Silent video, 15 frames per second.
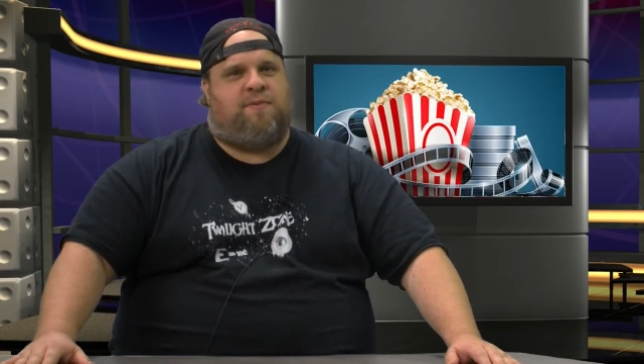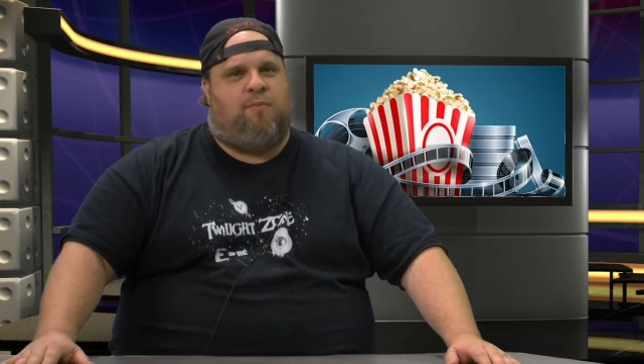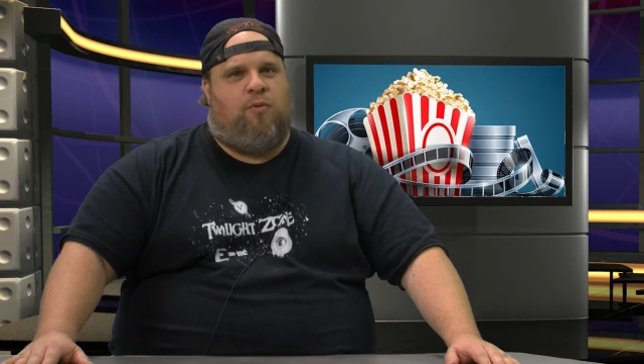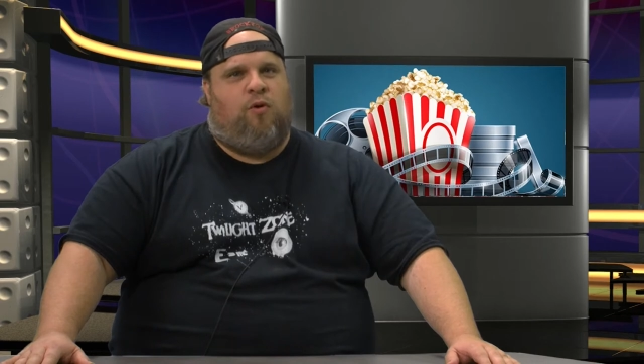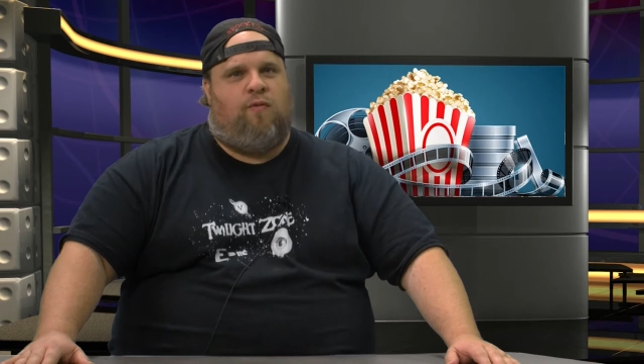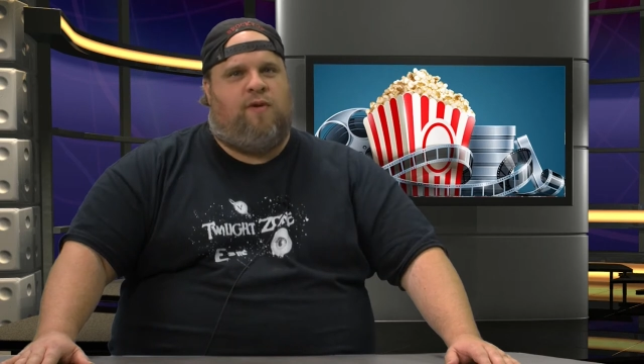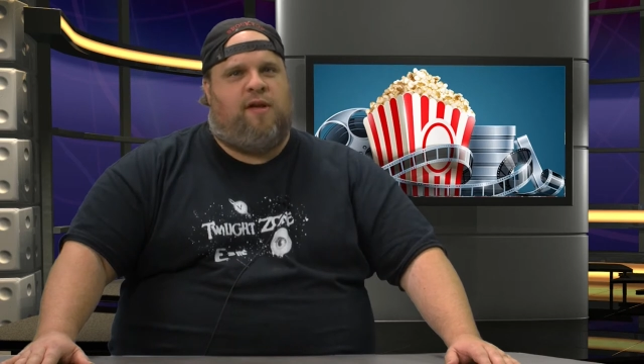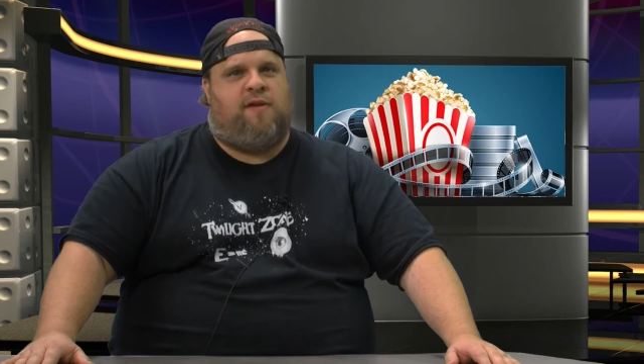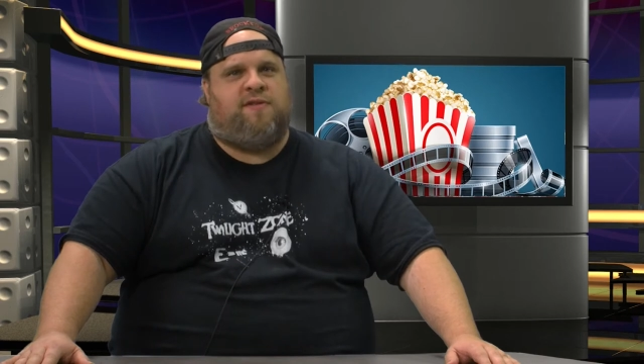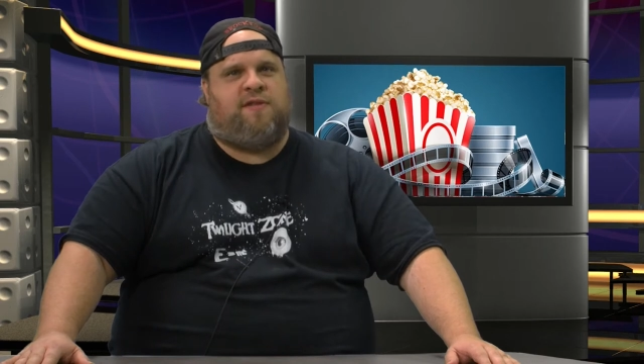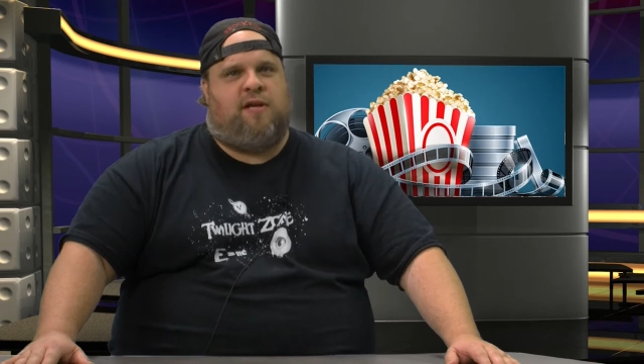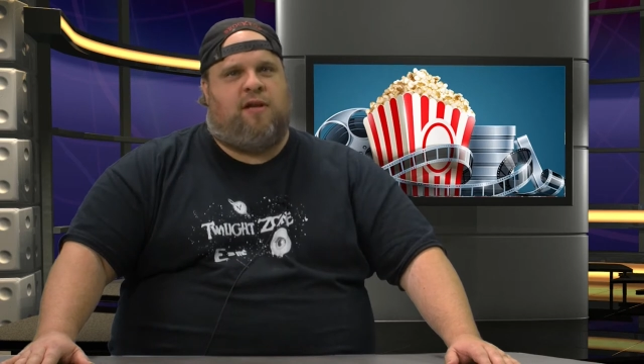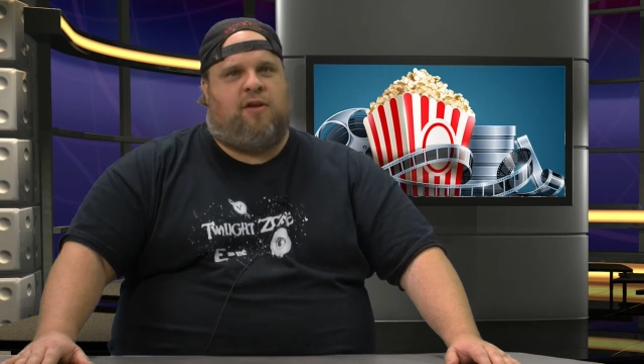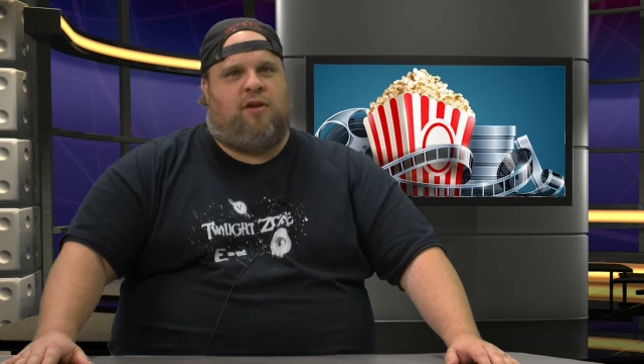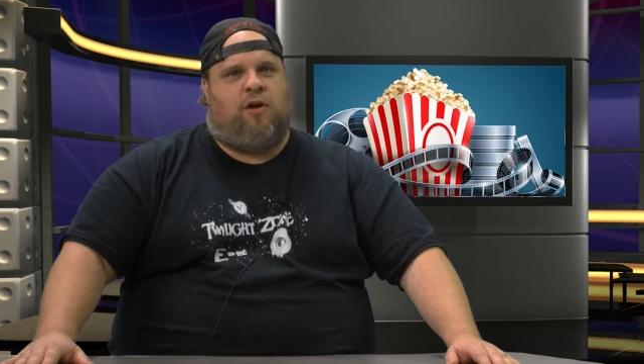movies
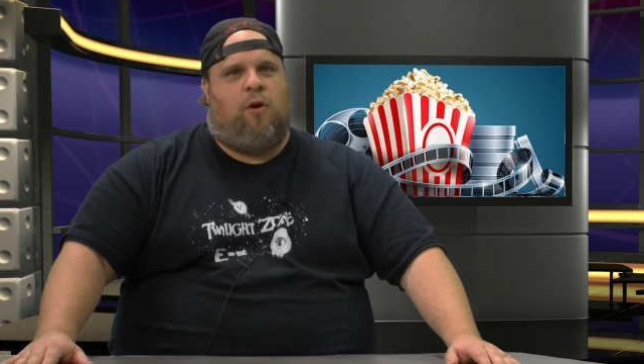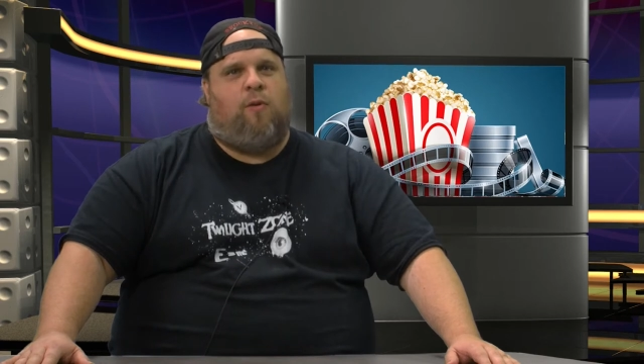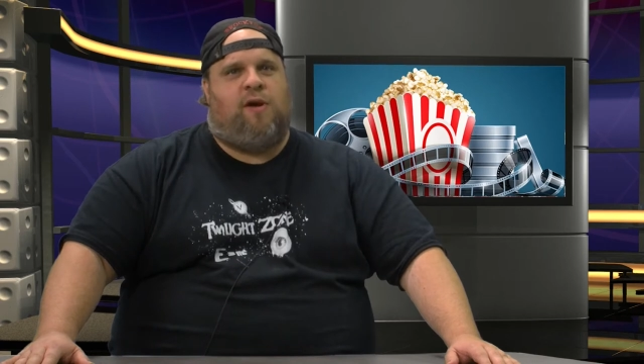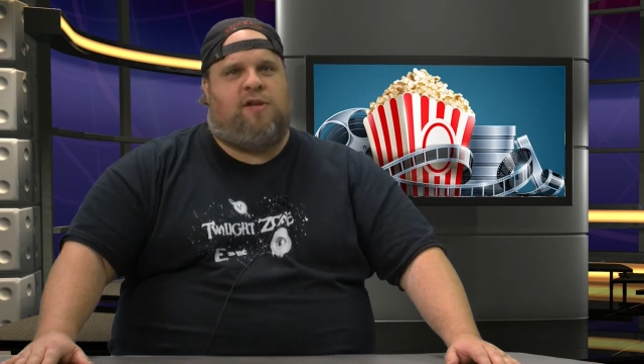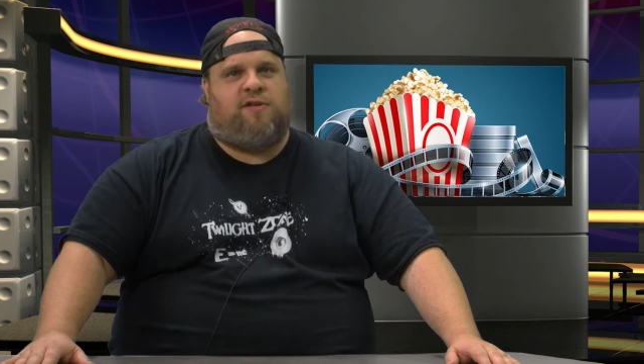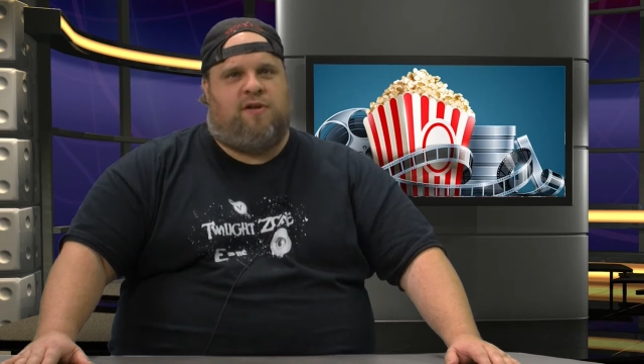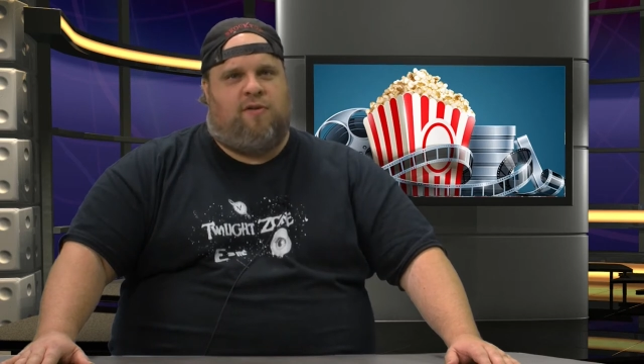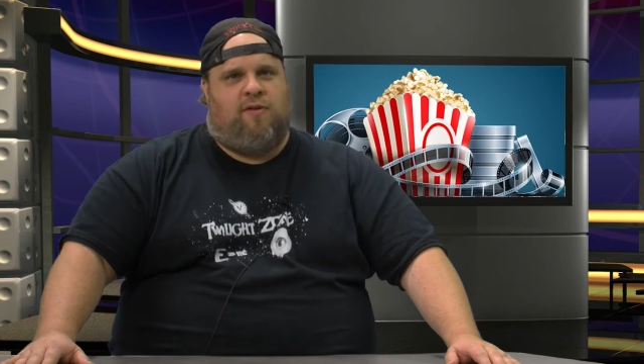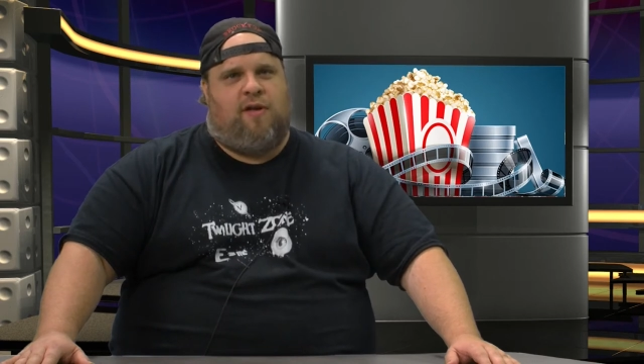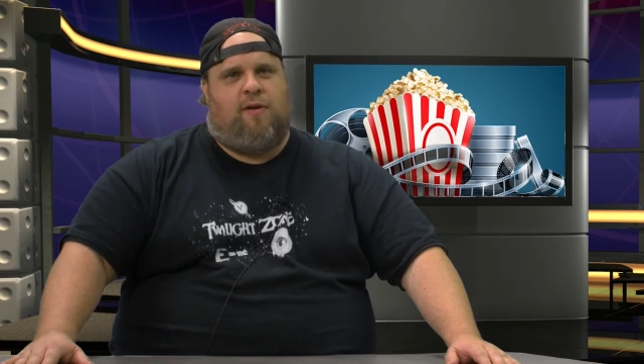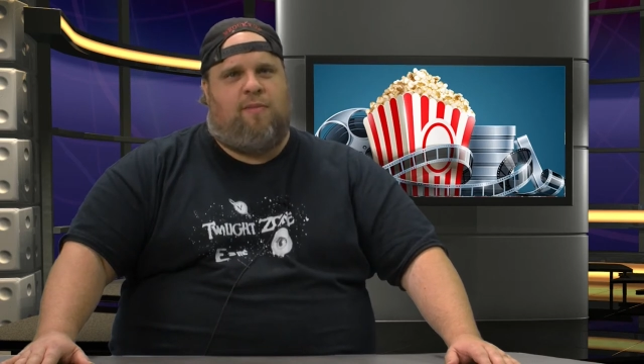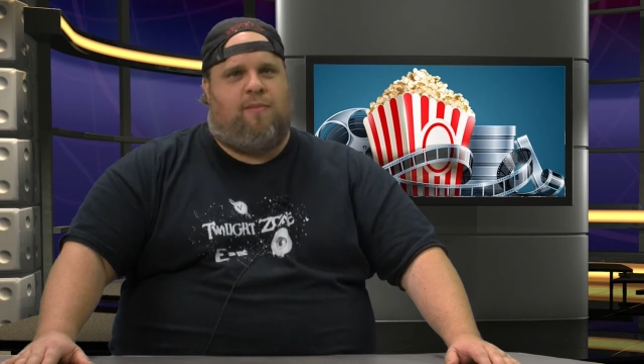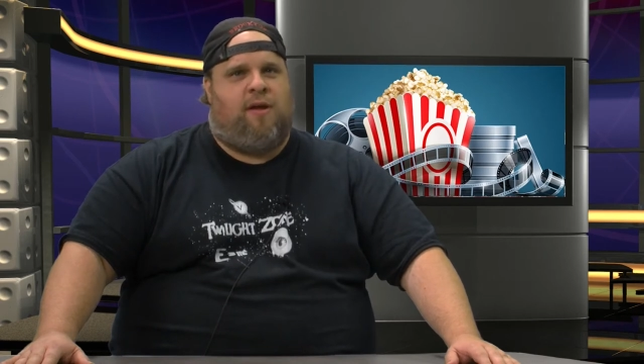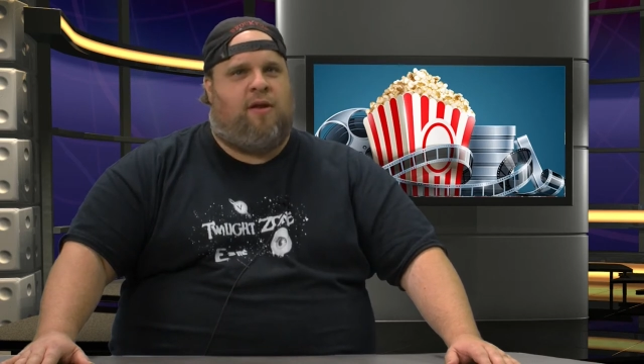and going to them,